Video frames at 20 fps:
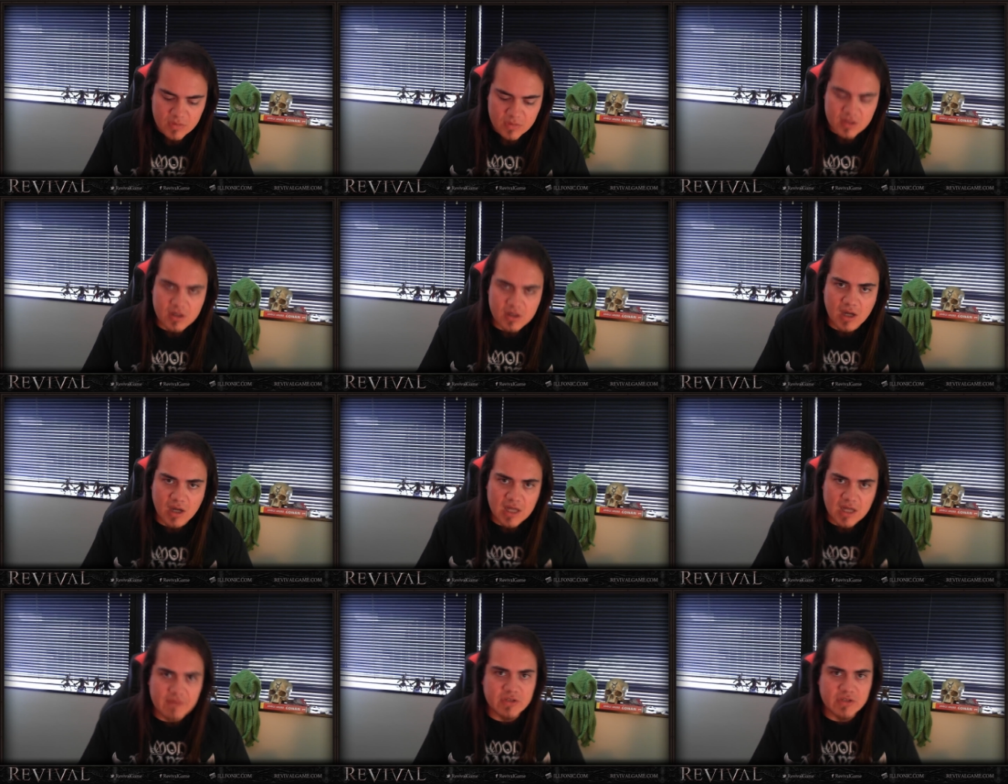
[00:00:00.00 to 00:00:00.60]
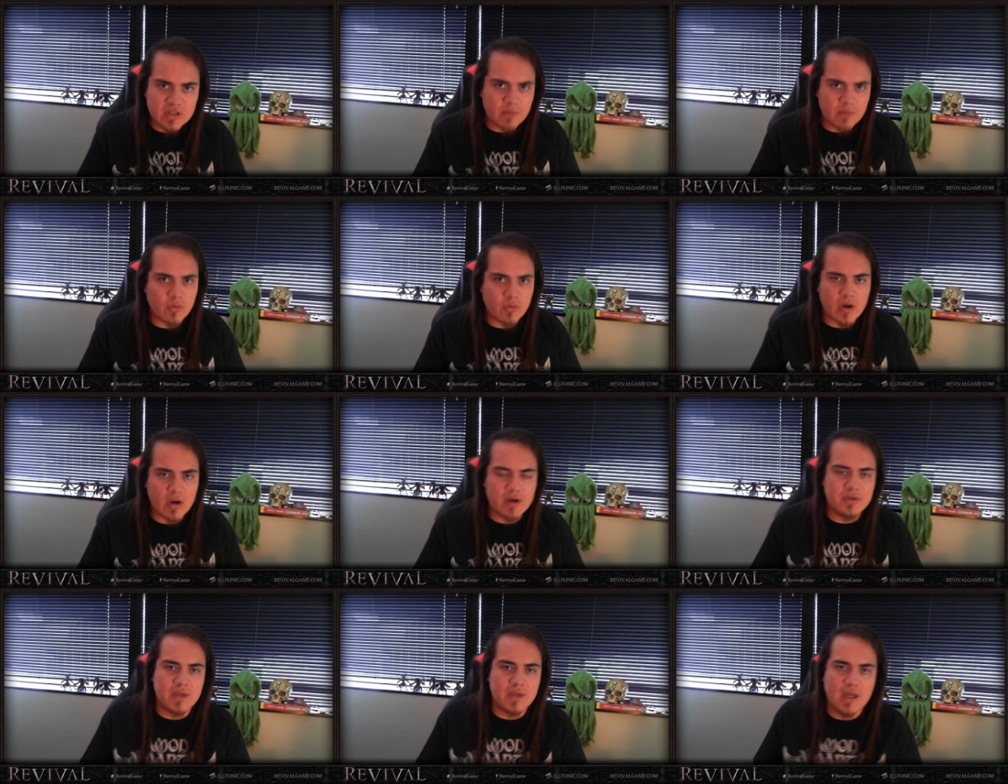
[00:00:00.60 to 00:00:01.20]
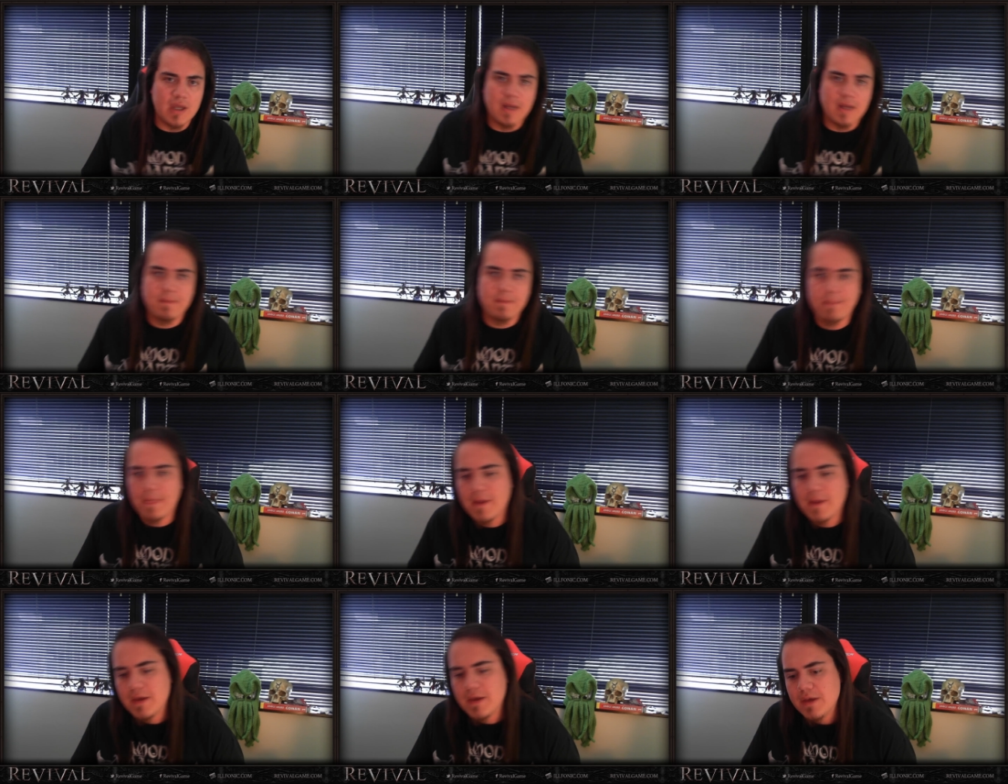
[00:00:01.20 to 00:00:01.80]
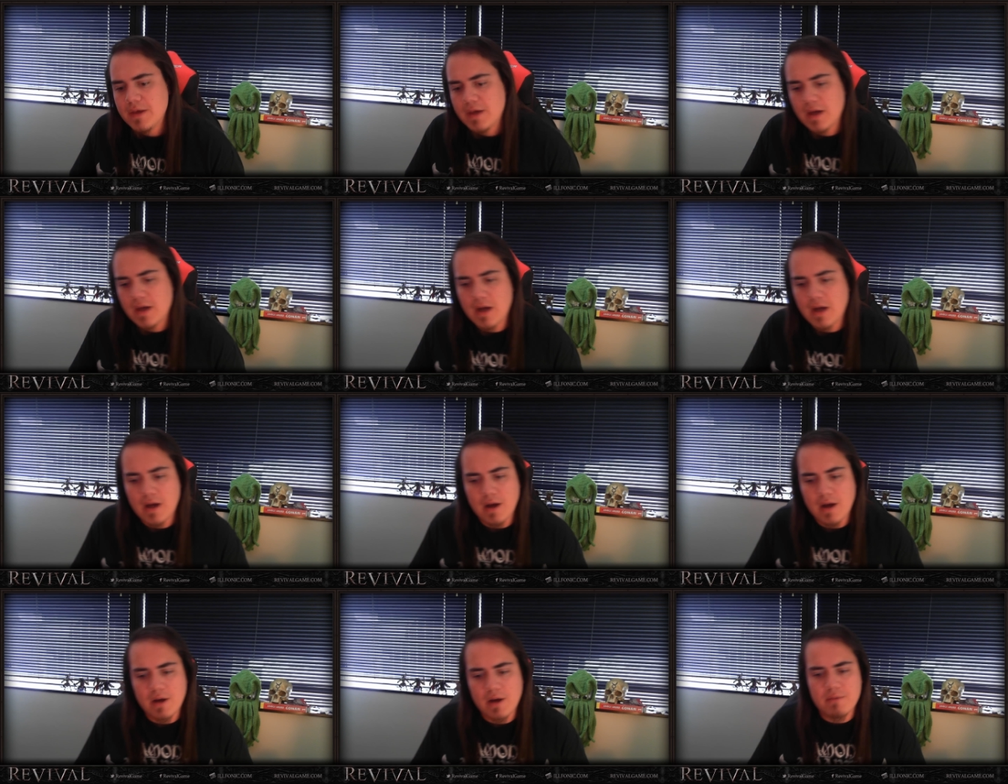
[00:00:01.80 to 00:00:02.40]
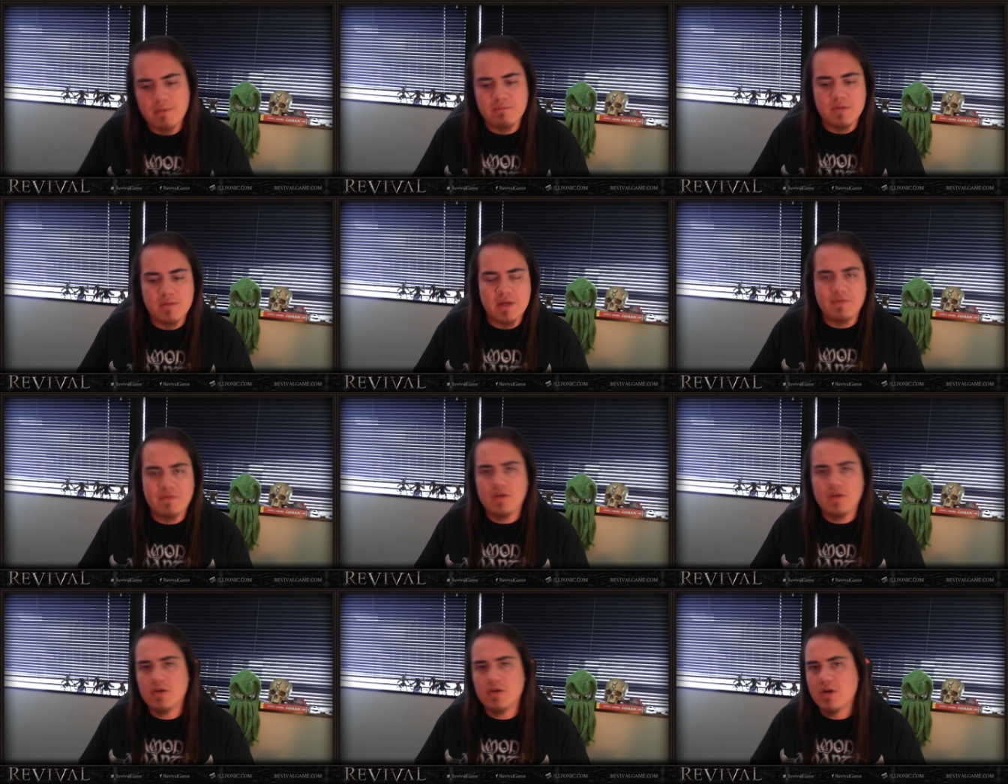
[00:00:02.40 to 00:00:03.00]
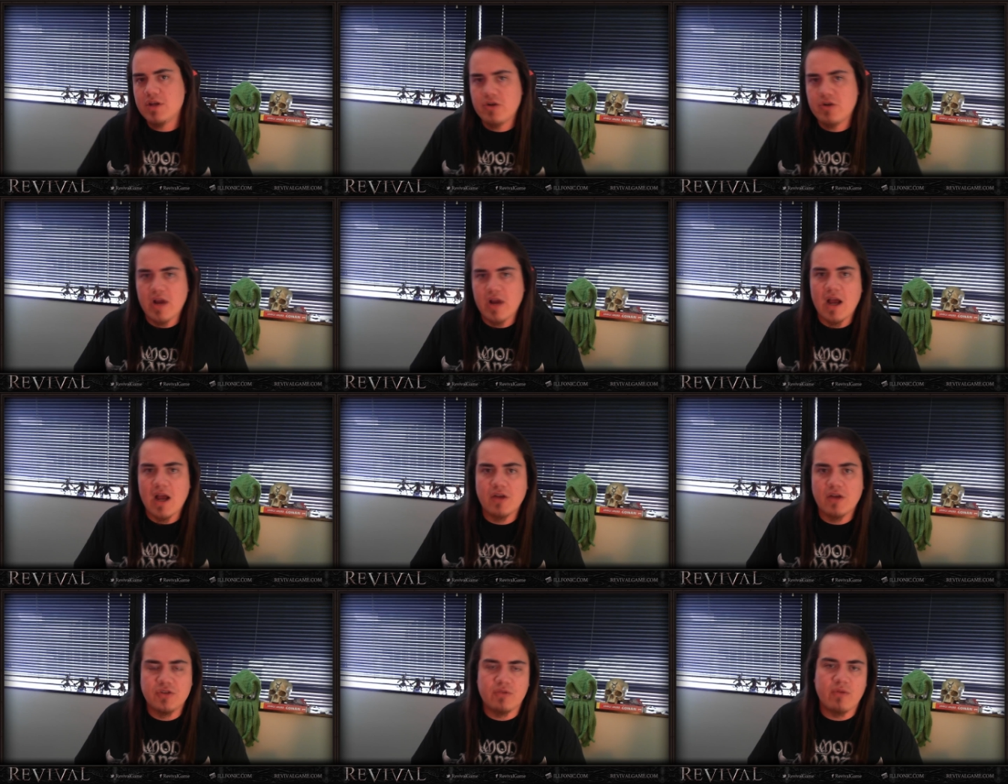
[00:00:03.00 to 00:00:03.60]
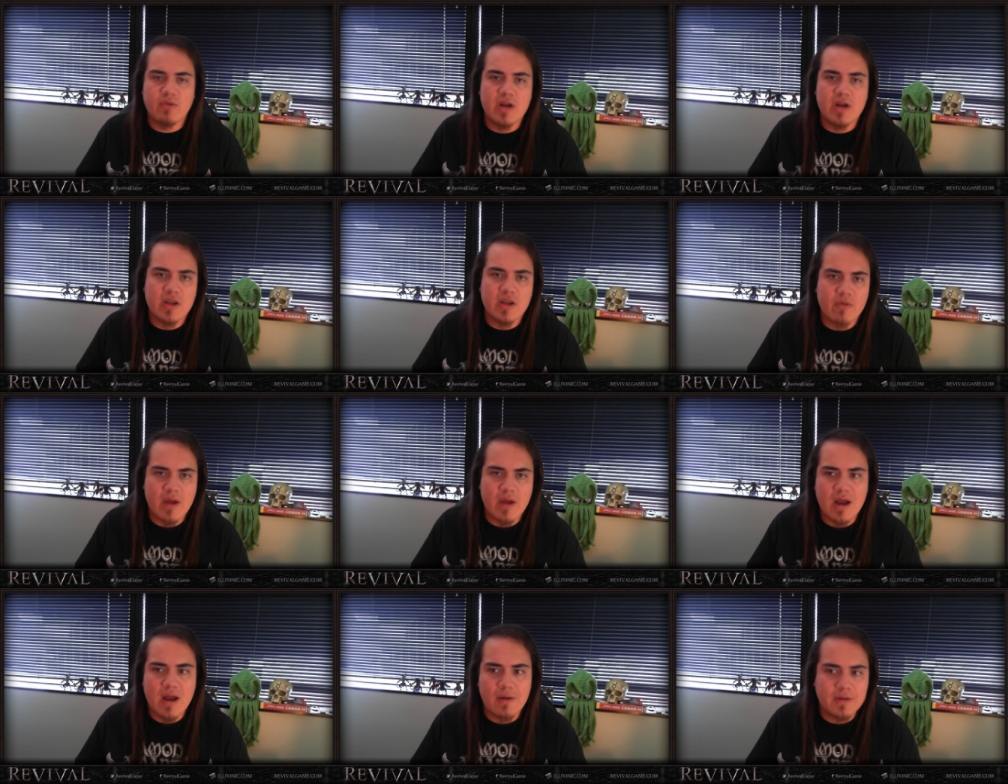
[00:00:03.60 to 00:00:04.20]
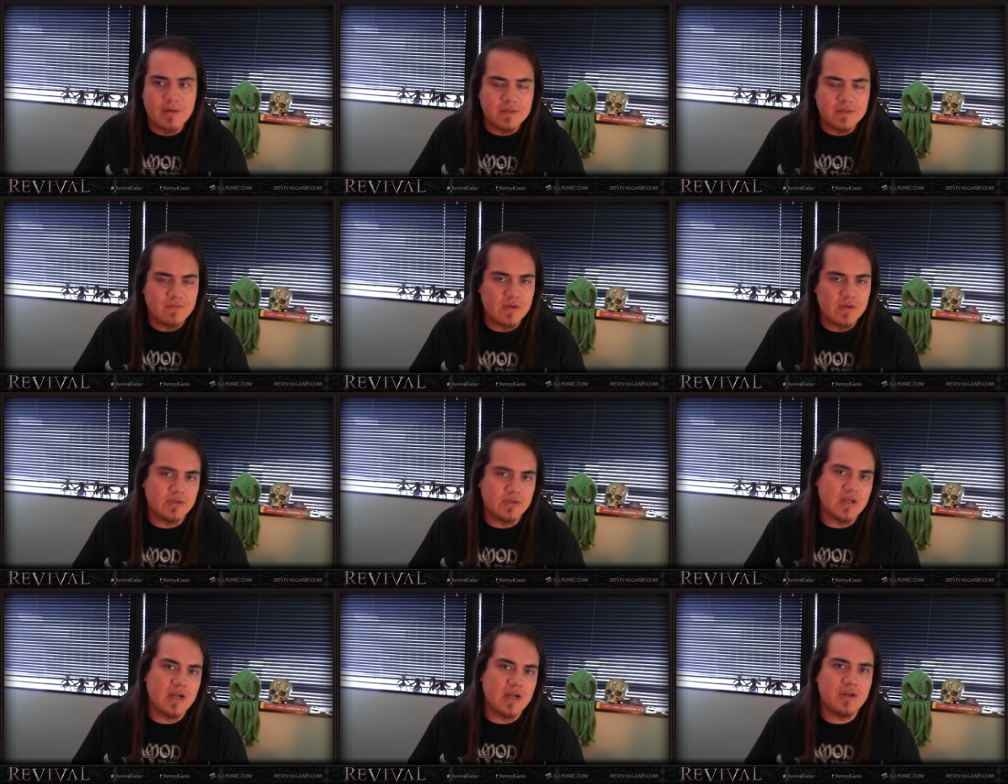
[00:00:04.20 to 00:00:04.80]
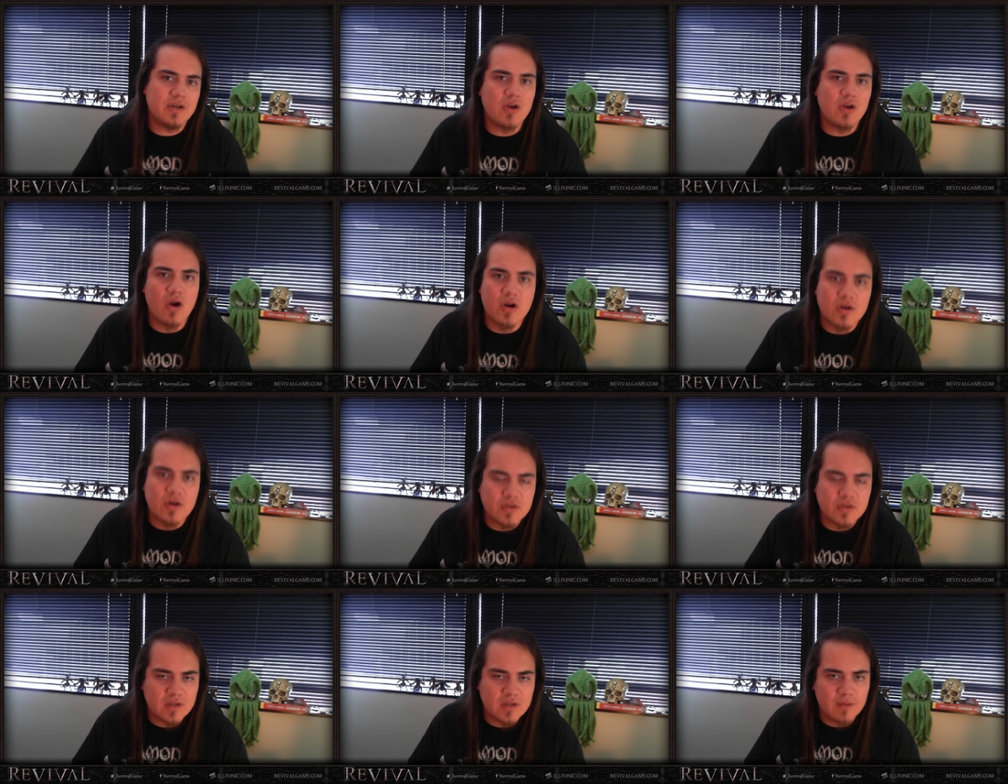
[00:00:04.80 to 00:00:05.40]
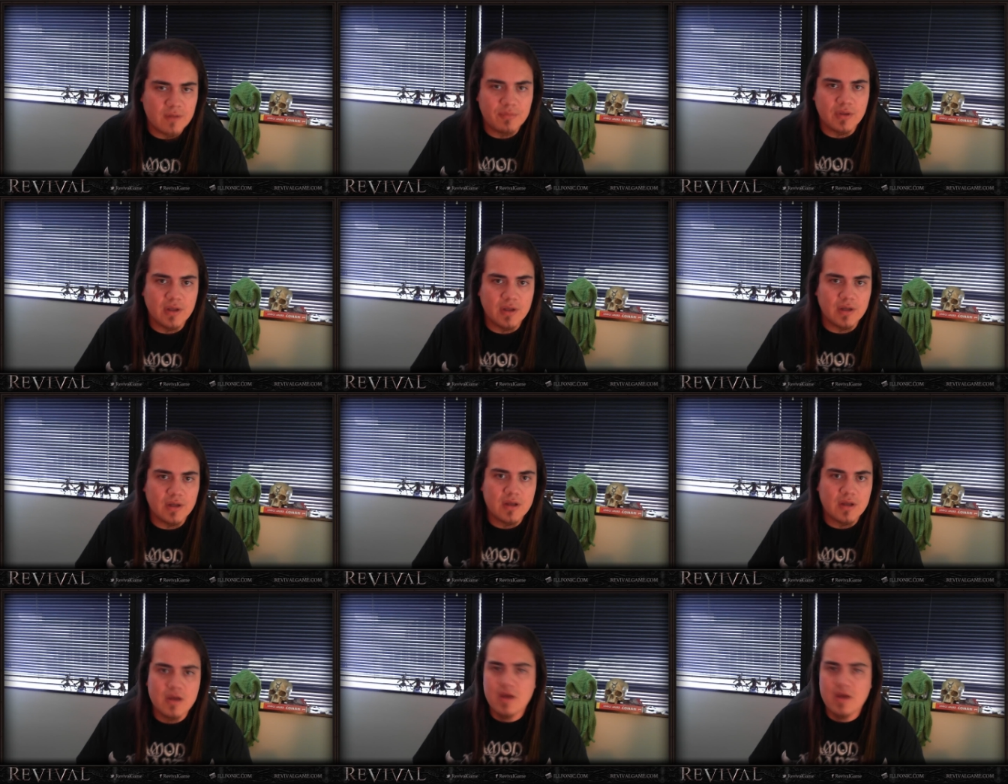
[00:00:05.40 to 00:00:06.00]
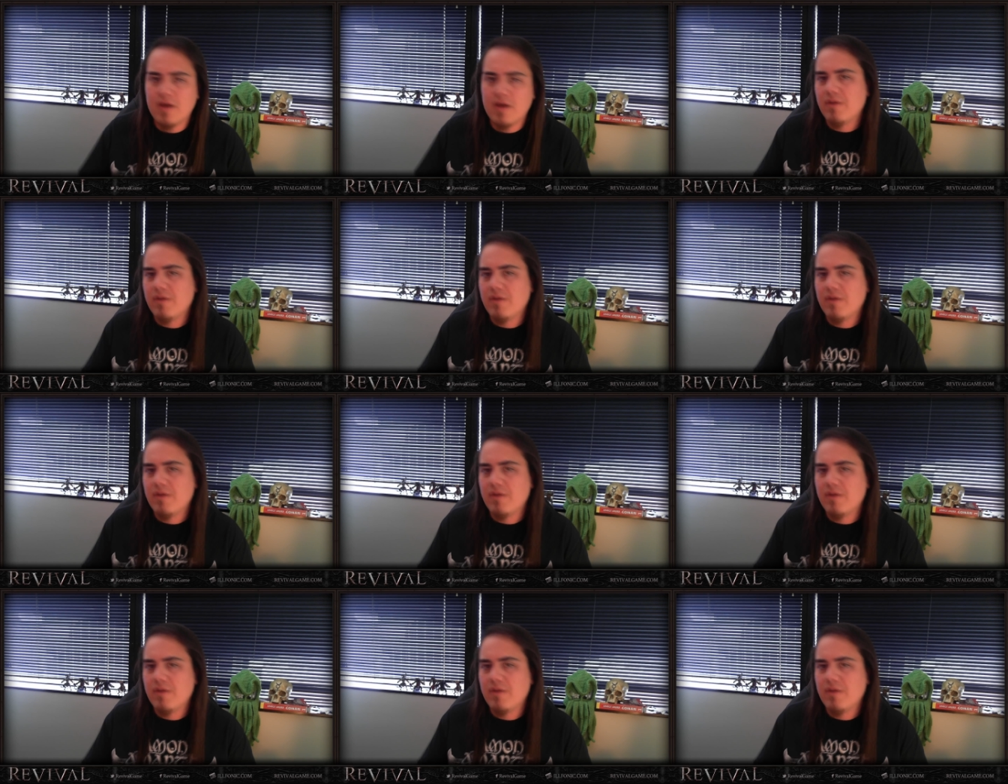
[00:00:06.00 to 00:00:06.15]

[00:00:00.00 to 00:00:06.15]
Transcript: kind of a temporary thing. Um, if you're in your house and running around, it feels kind of dark or something